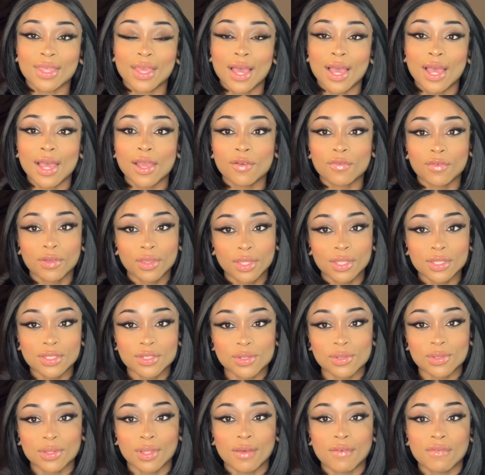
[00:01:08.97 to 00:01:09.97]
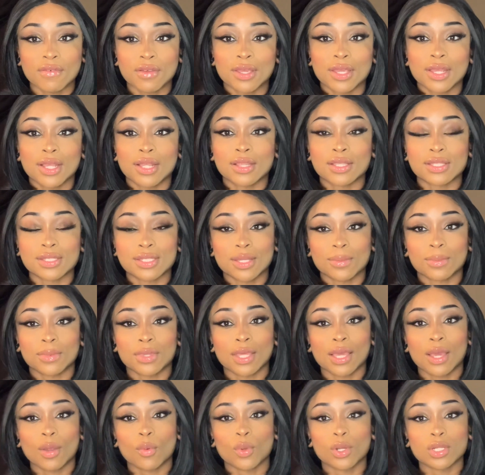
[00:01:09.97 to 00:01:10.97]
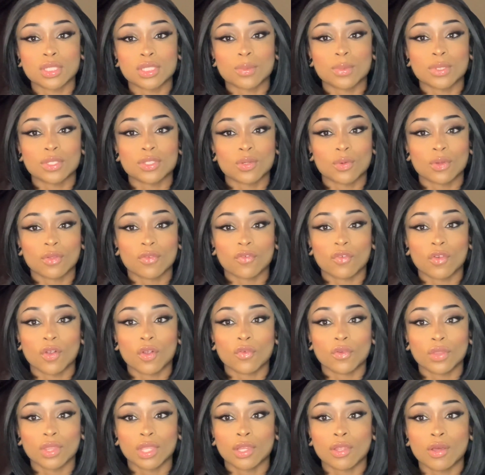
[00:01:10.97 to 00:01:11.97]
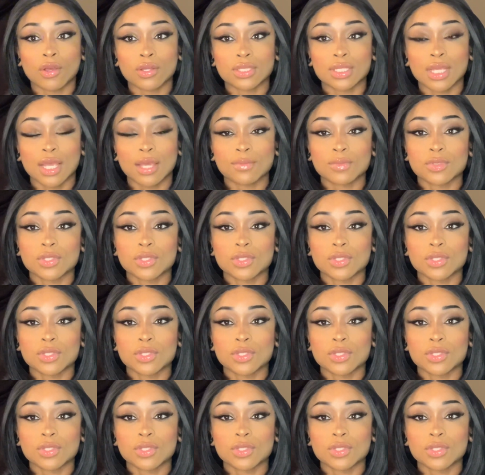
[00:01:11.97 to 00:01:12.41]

I really do love it and it's something I wanted to be doing for a really long time.